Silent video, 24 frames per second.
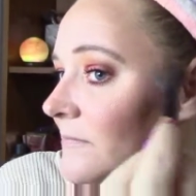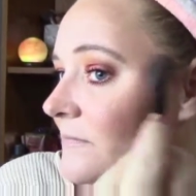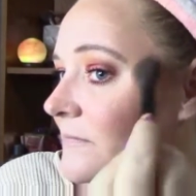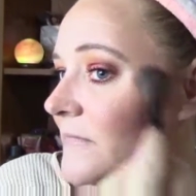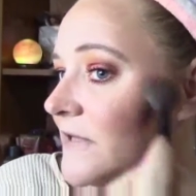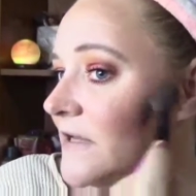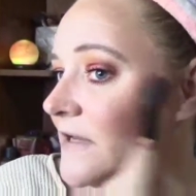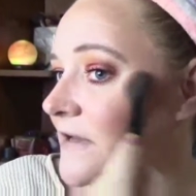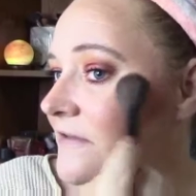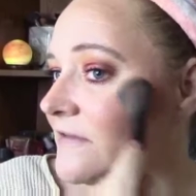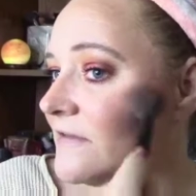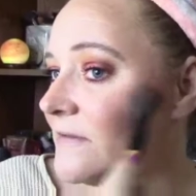
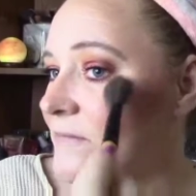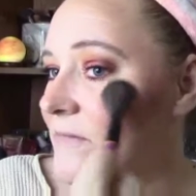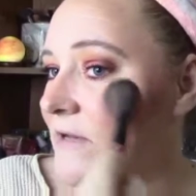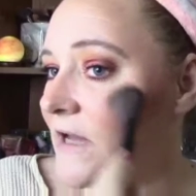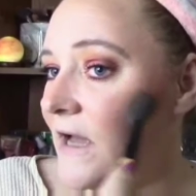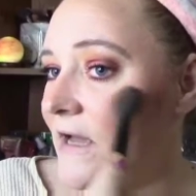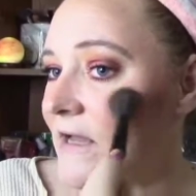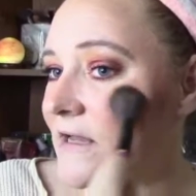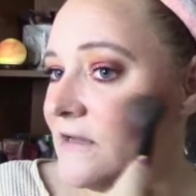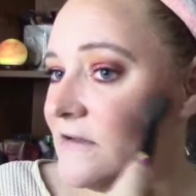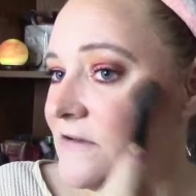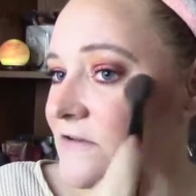because I'm
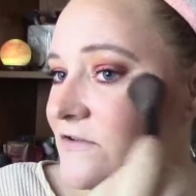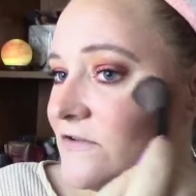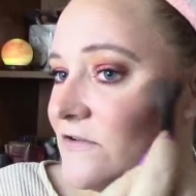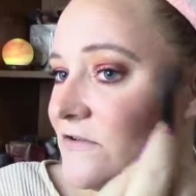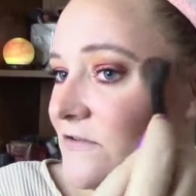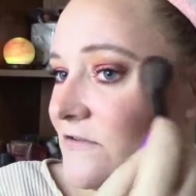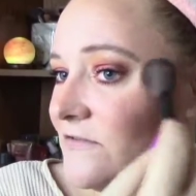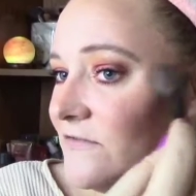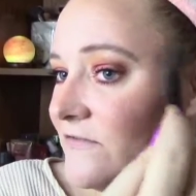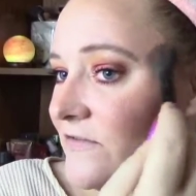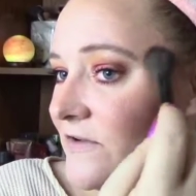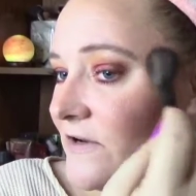not
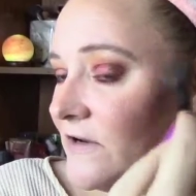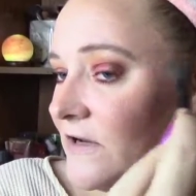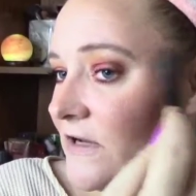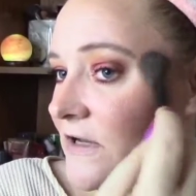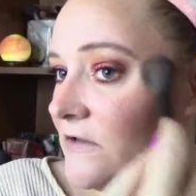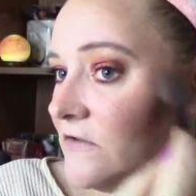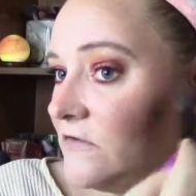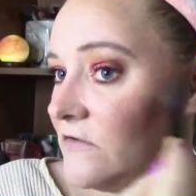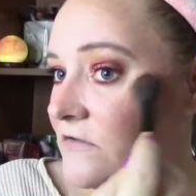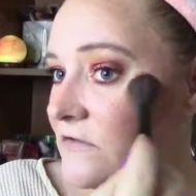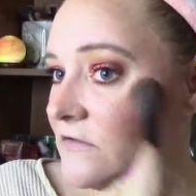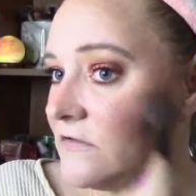into very
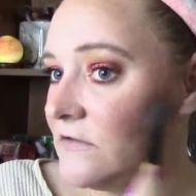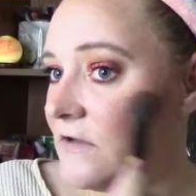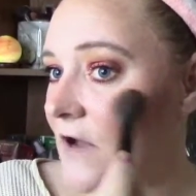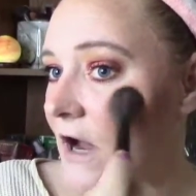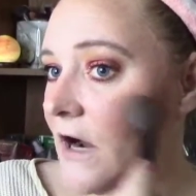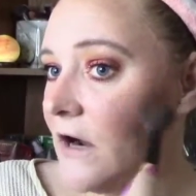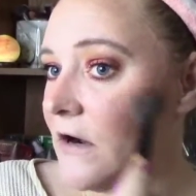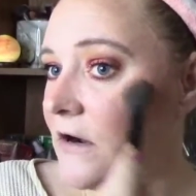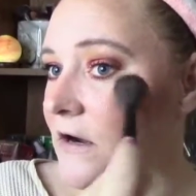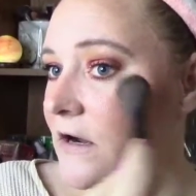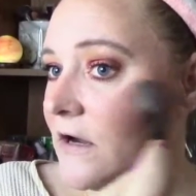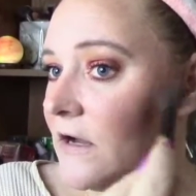
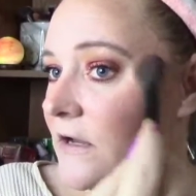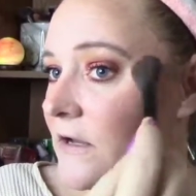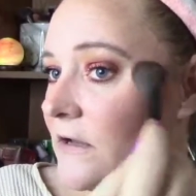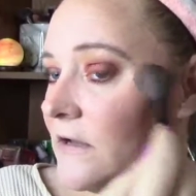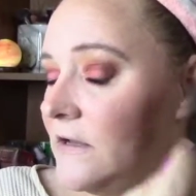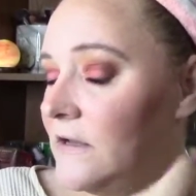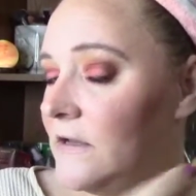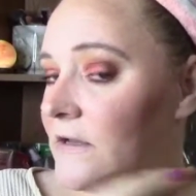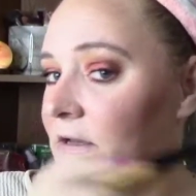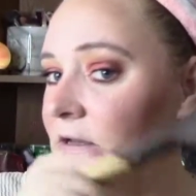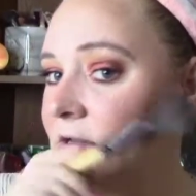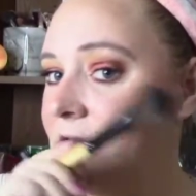stark,
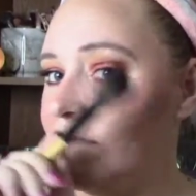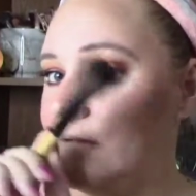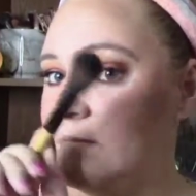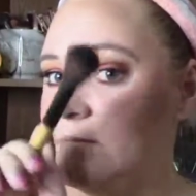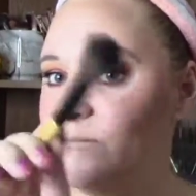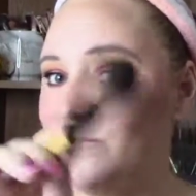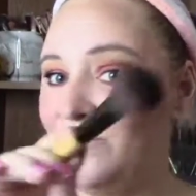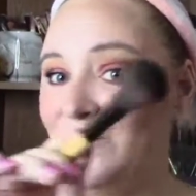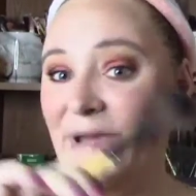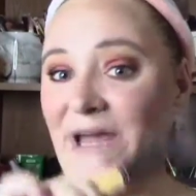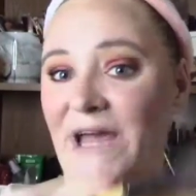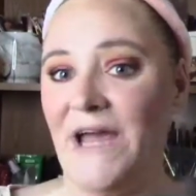
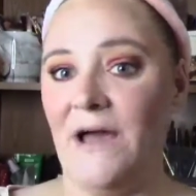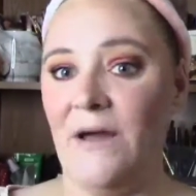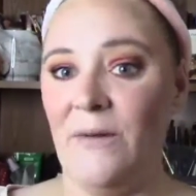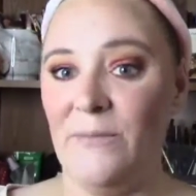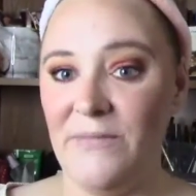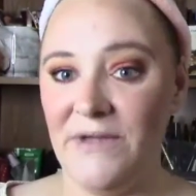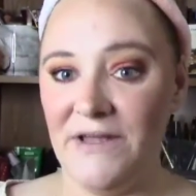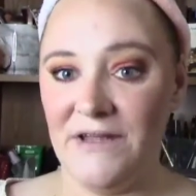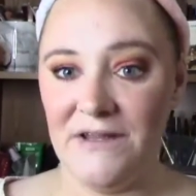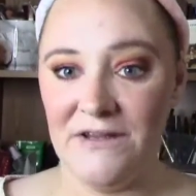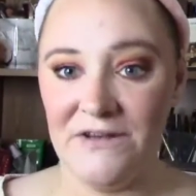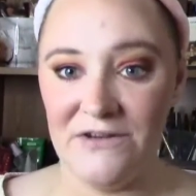
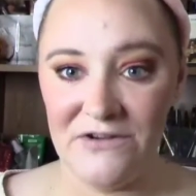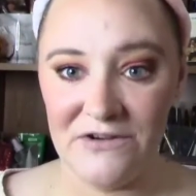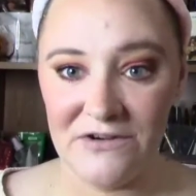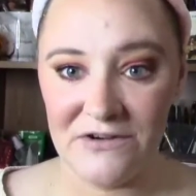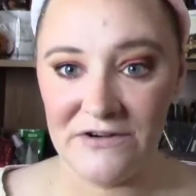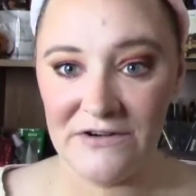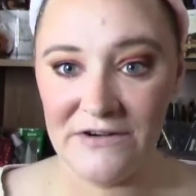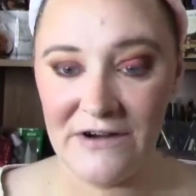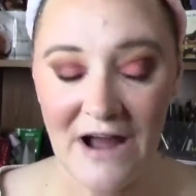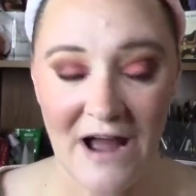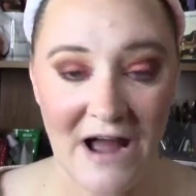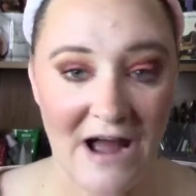bam, in
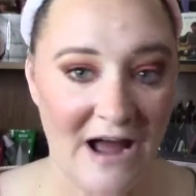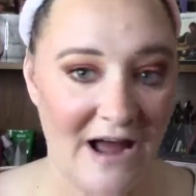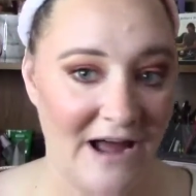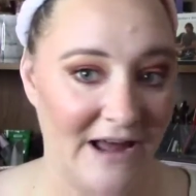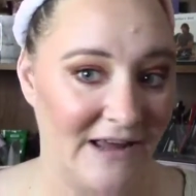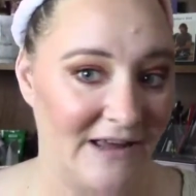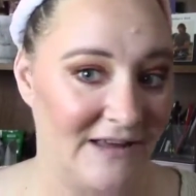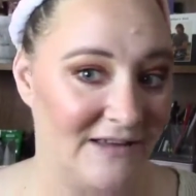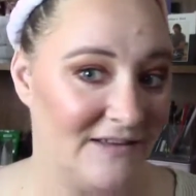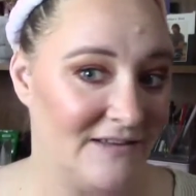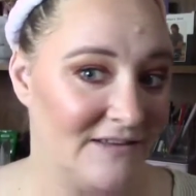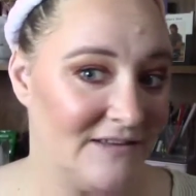your
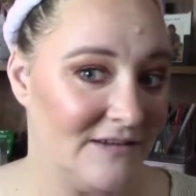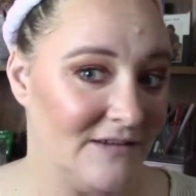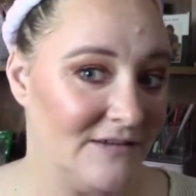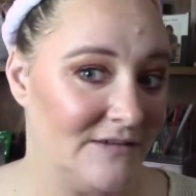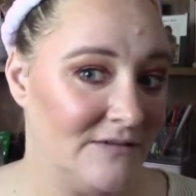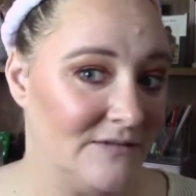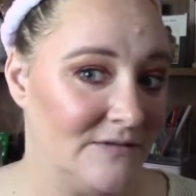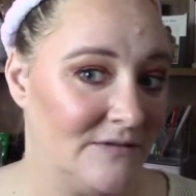eyes.